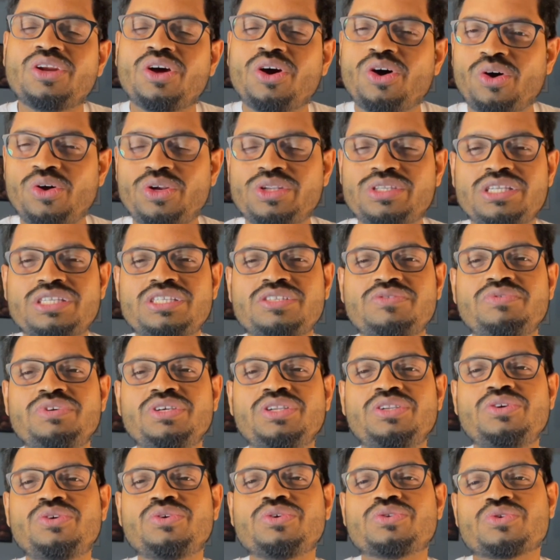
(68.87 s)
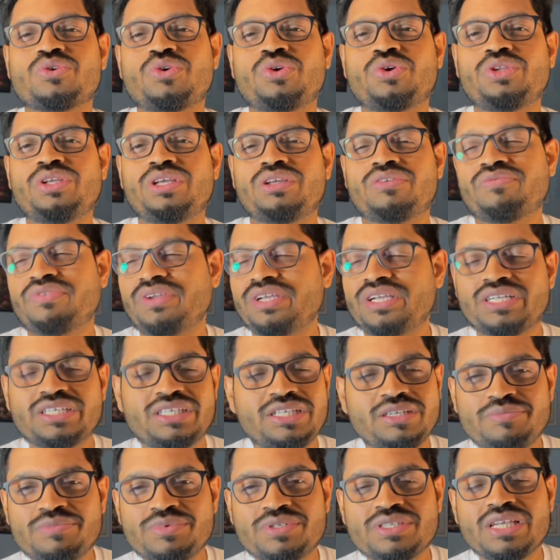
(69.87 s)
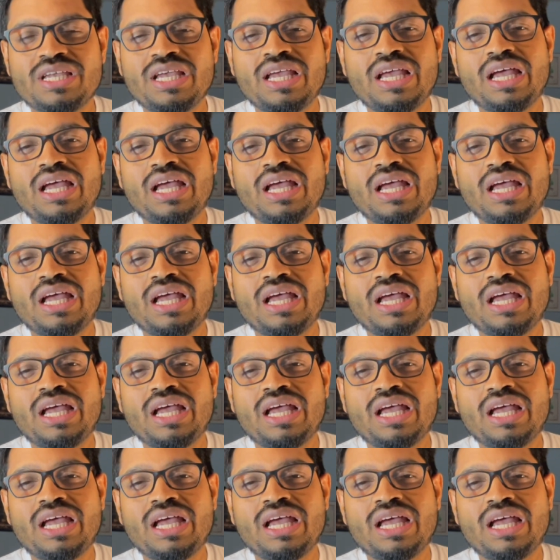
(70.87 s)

all such videos on your fingertips,